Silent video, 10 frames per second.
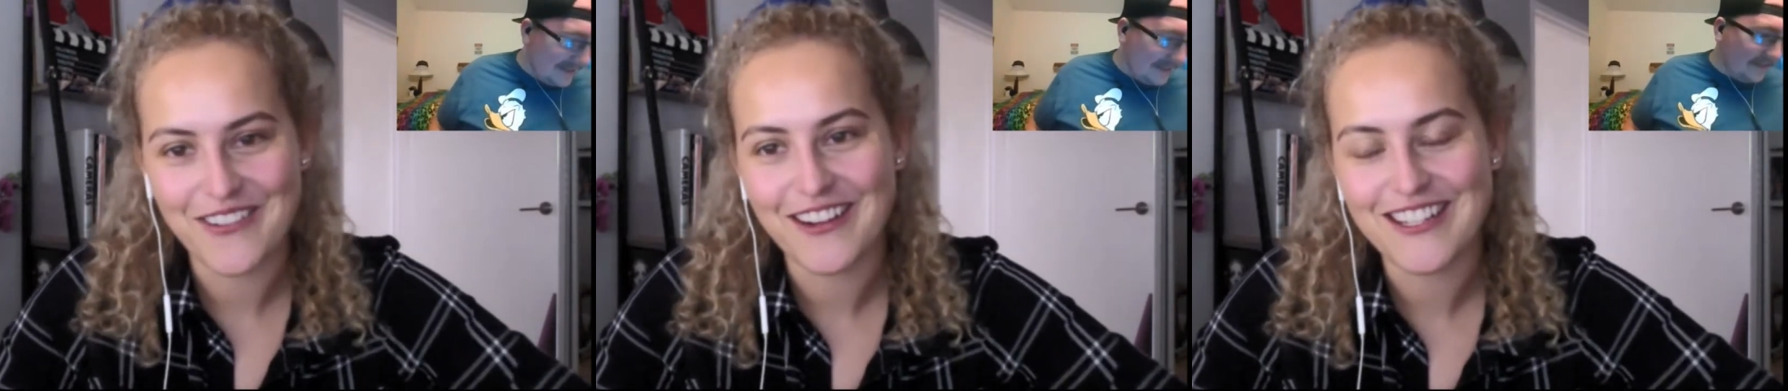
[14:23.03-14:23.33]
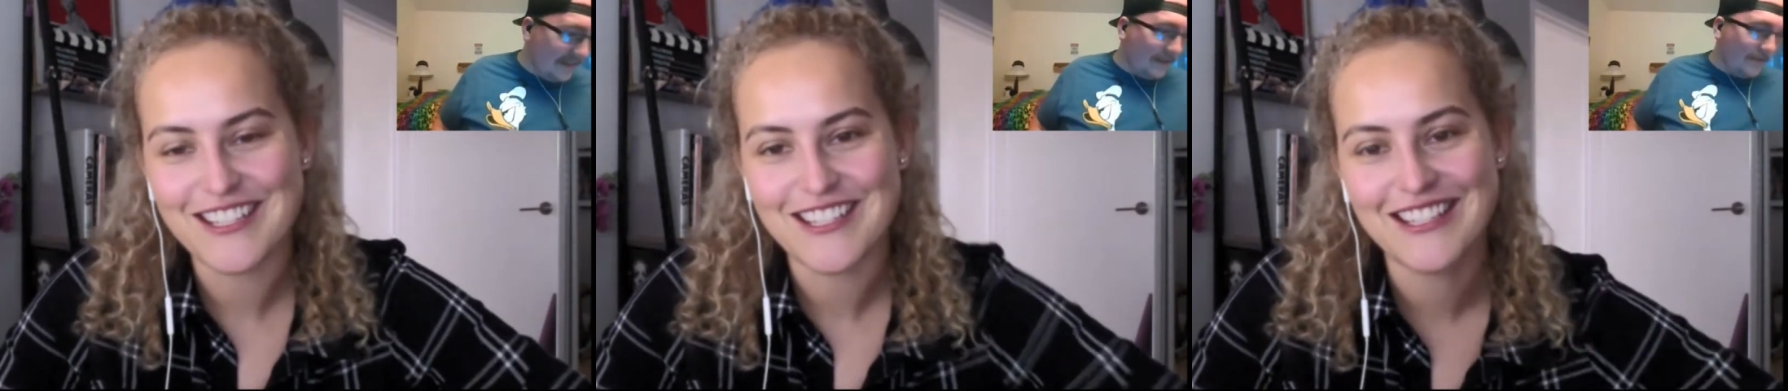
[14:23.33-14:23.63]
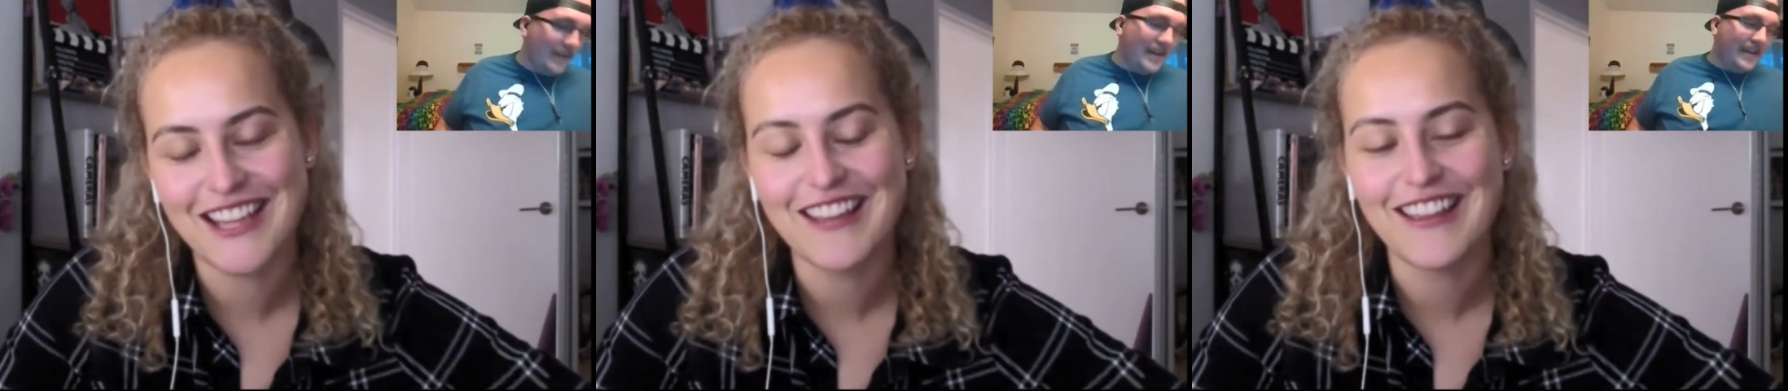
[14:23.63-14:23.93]
Speaker 1: ever. I just,
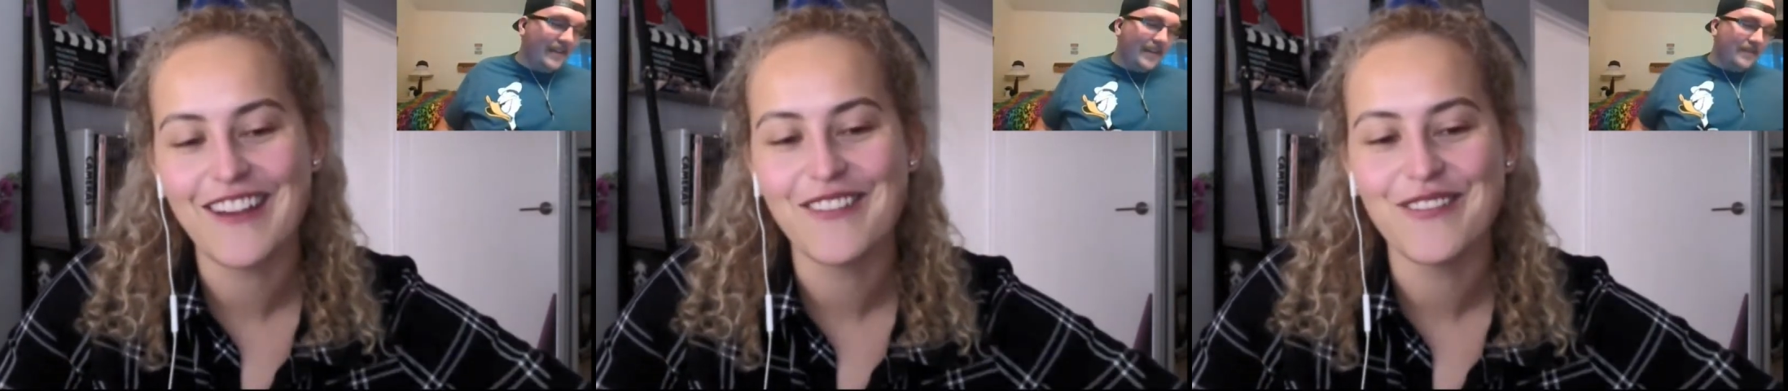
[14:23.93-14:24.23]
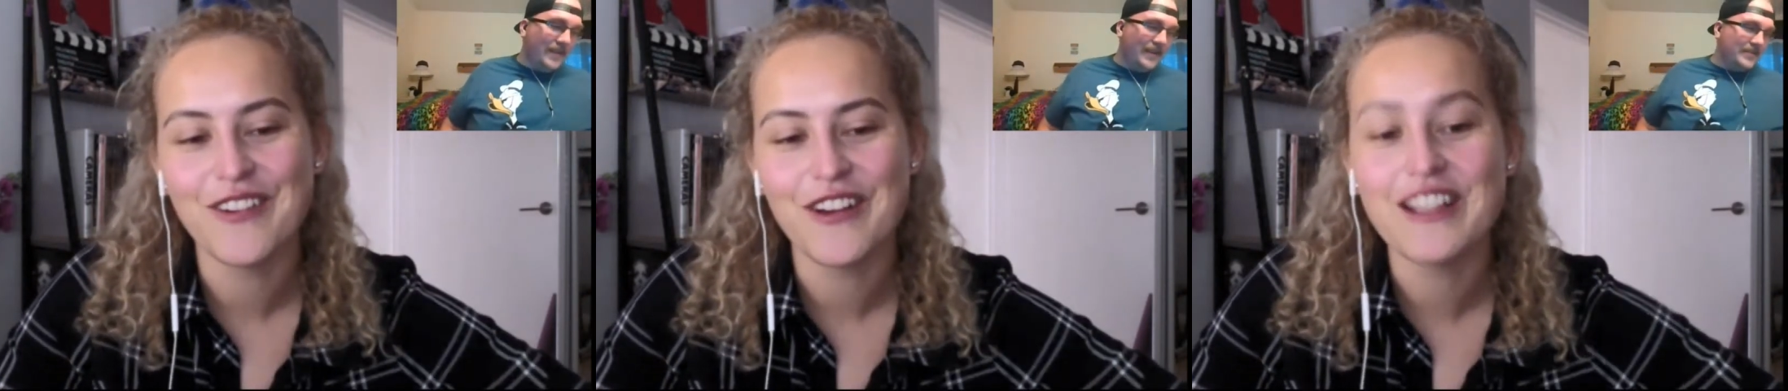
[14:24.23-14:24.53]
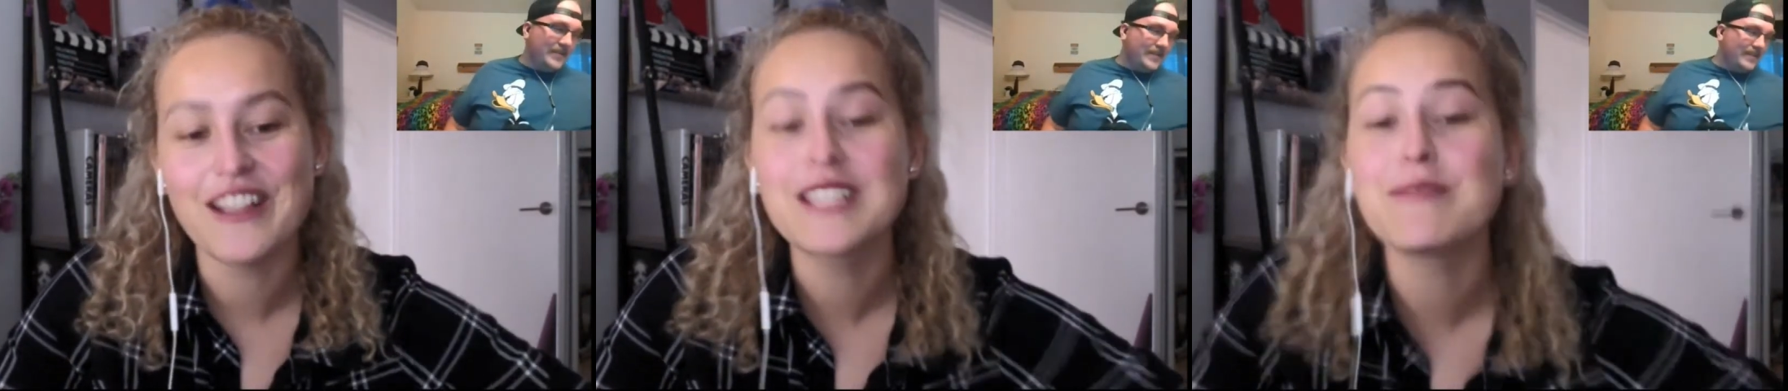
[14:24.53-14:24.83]
no, right. I,
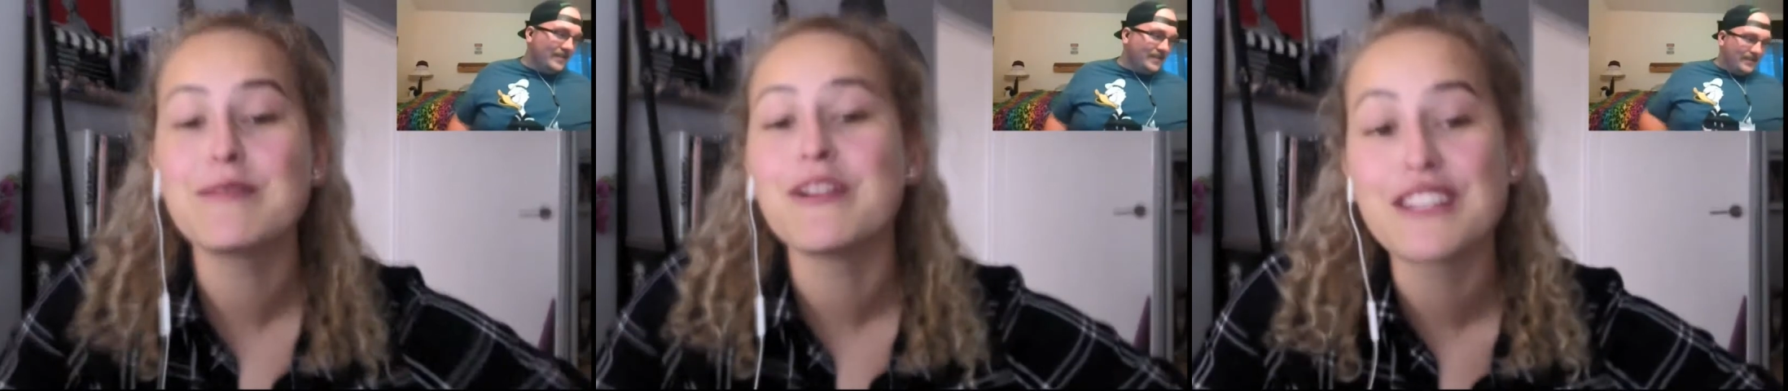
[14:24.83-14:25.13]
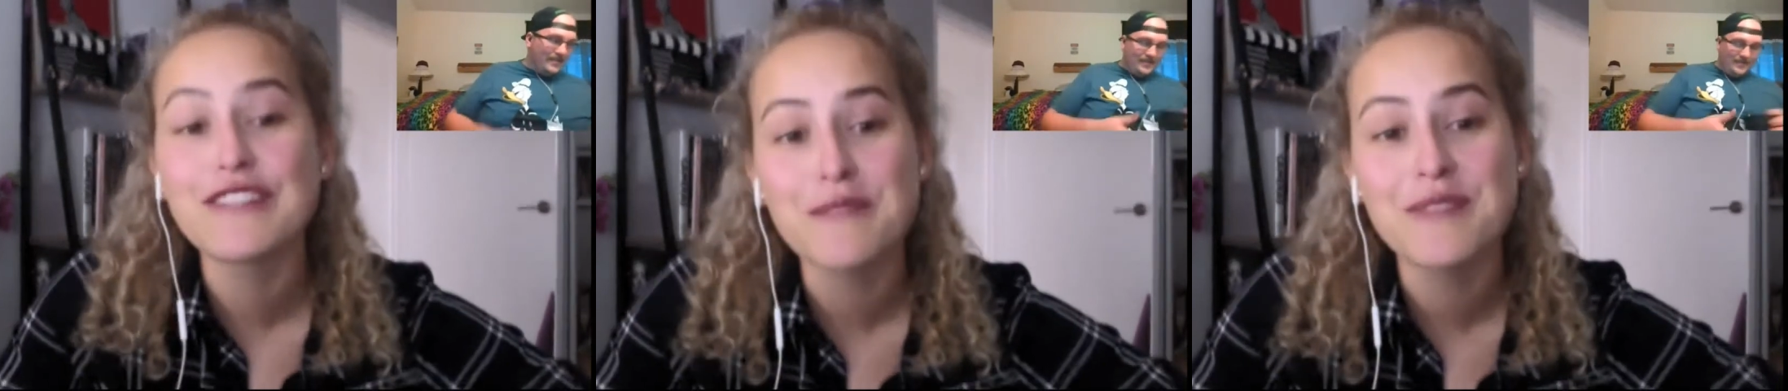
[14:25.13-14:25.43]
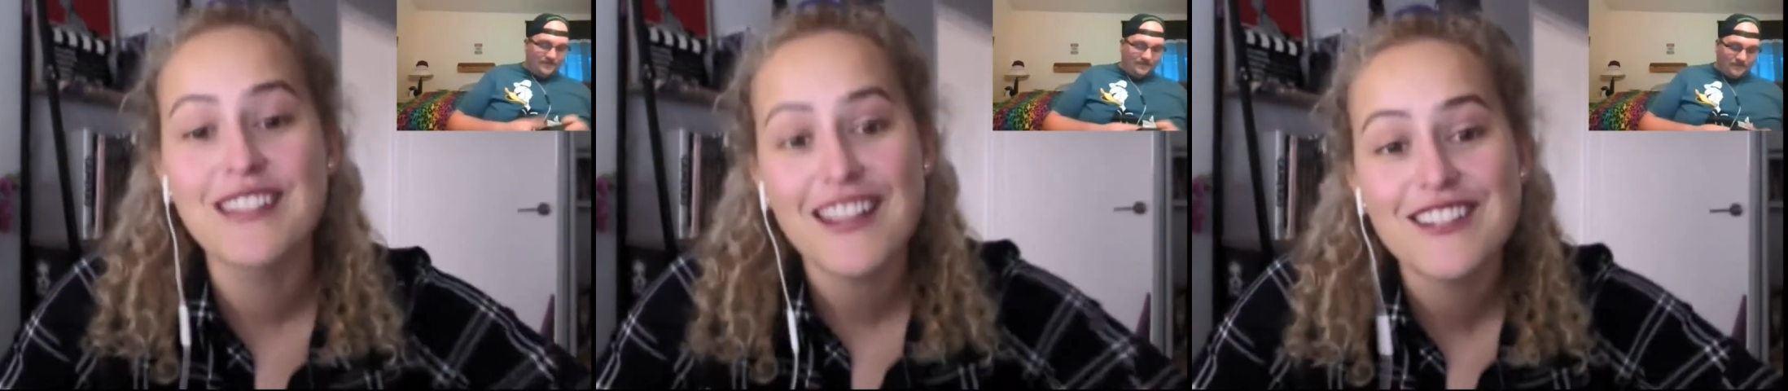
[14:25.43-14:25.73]
I, I especially from
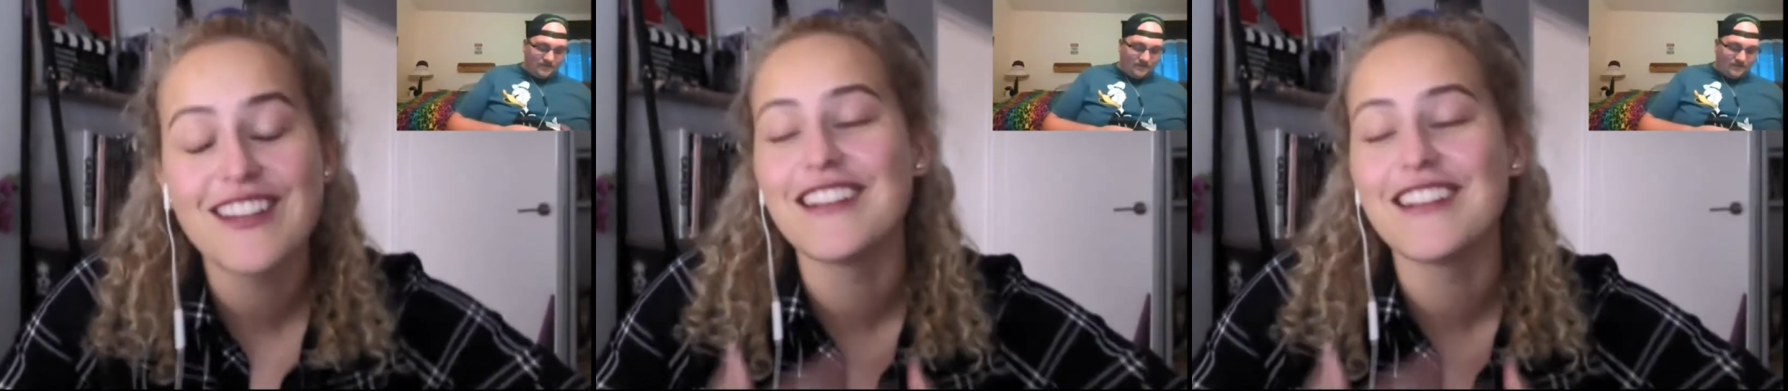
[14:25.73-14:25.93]
such